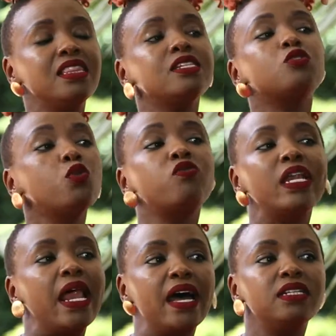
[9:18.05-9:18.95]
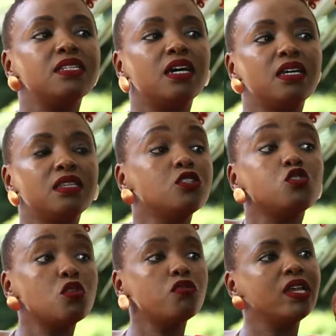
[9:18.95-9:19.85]
there's no real answer there's
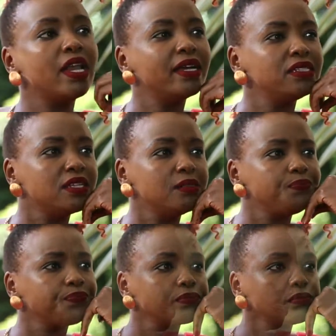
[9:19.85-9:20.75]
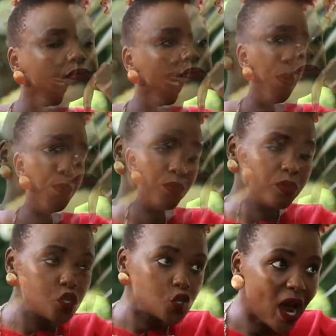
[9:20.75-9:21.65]
no real answer yeah
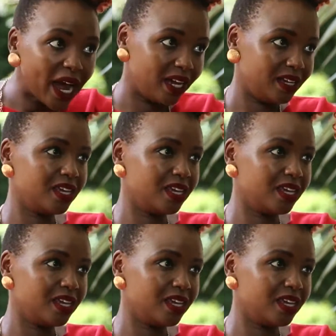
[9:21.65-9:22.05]
try.